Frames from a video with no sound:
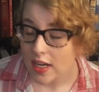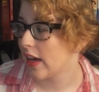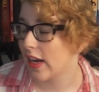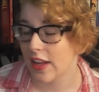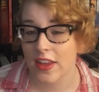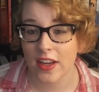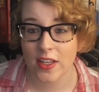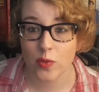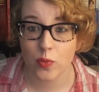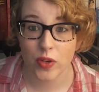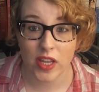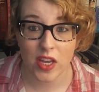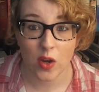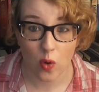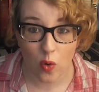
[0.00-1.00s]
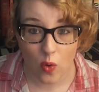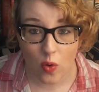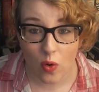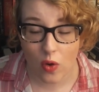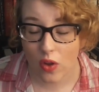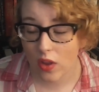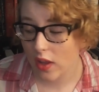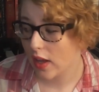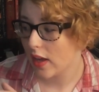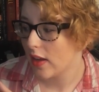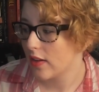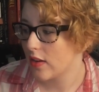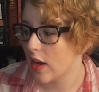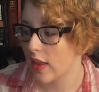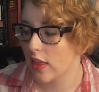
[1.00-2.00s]
and I think it's really cool
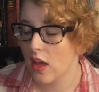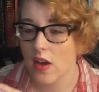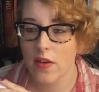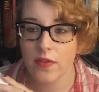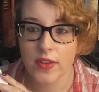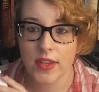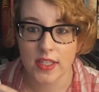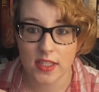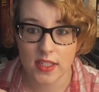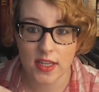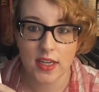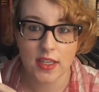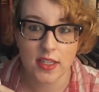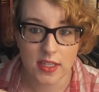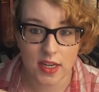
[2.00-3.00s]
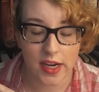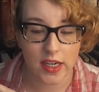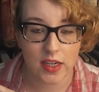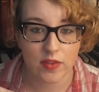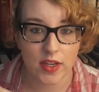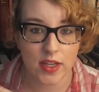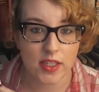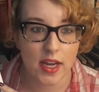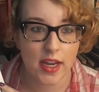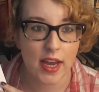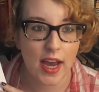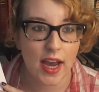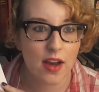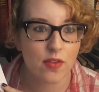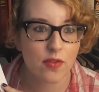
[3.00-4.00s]
I love the sleek design of it. I
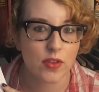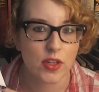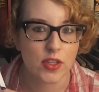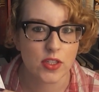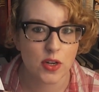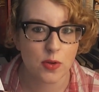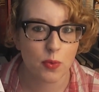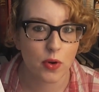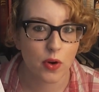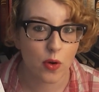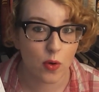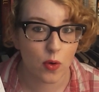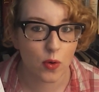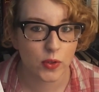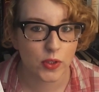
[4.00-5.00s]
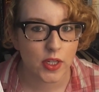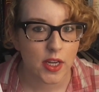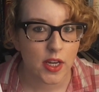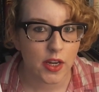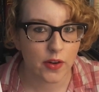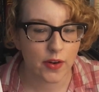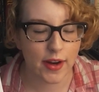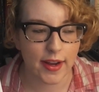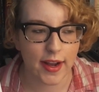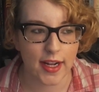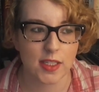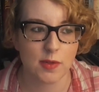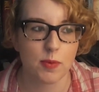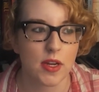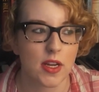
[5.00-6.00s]
have the super old Great
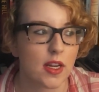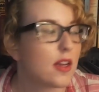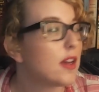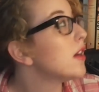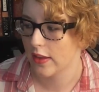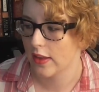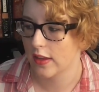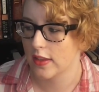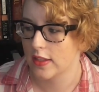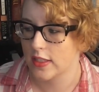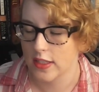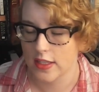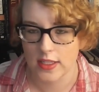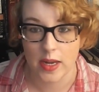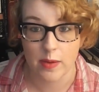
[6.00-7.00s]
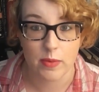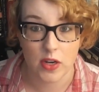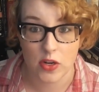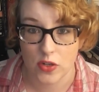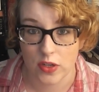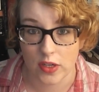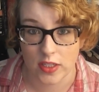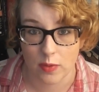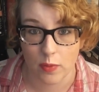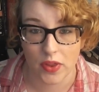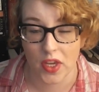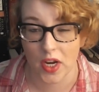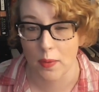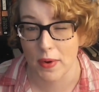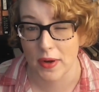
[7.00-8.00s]
Gatsby. think this is the same edition as the one
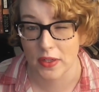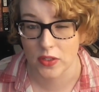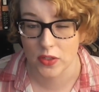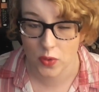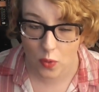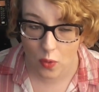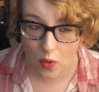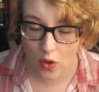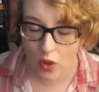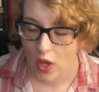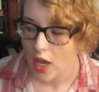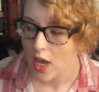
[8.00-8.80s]
that I read in school.